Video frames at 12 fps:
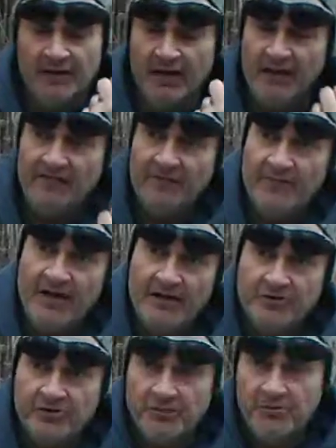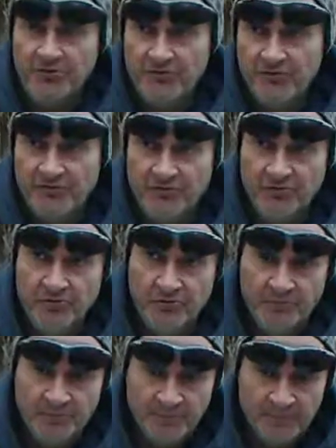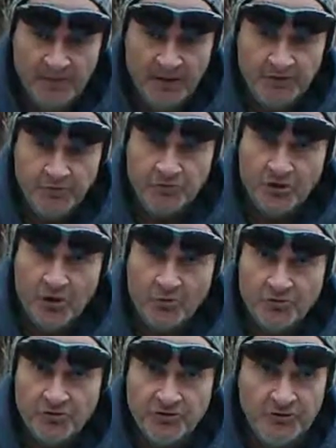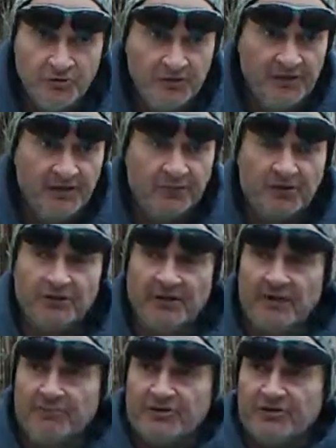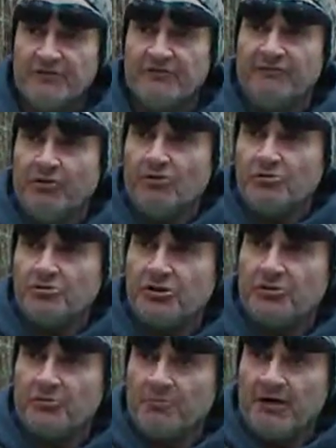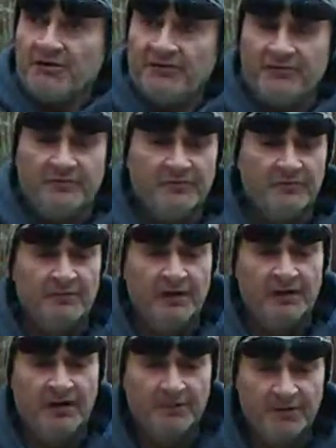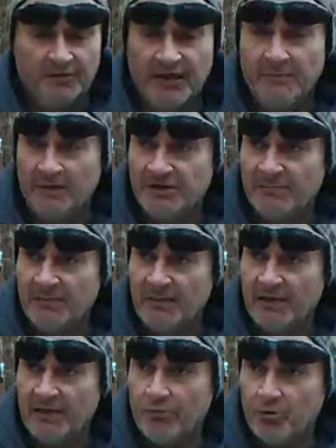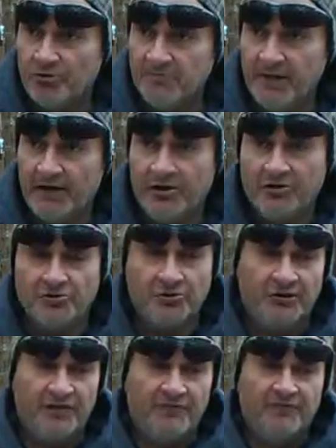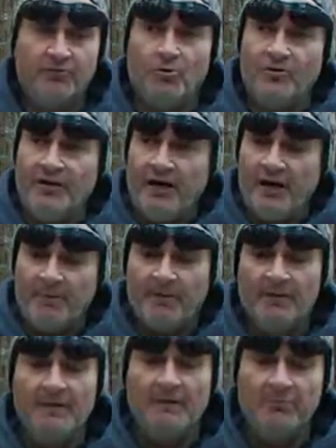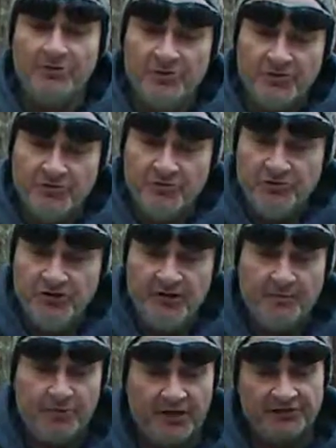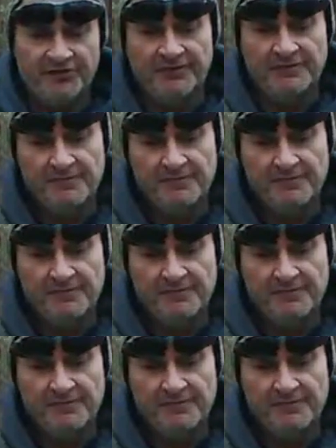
And then from that, you're going to move to your shoulders. You can do either a cleaning press off the floor or a shoulder press. The cleaning press, in my mind, works better because you're cleaning from the floor than up. You can also do a seated press.